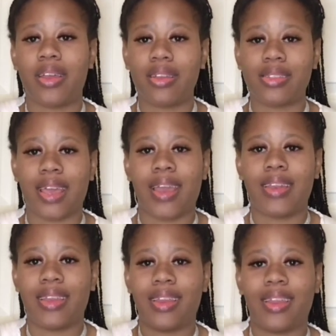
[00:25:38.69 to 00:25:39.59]
else
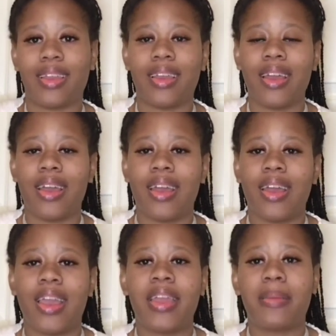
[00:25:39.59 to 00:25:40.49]
had did
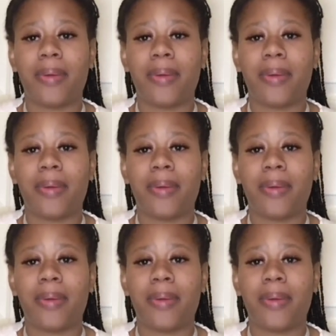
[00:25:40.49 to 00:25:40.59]
it in the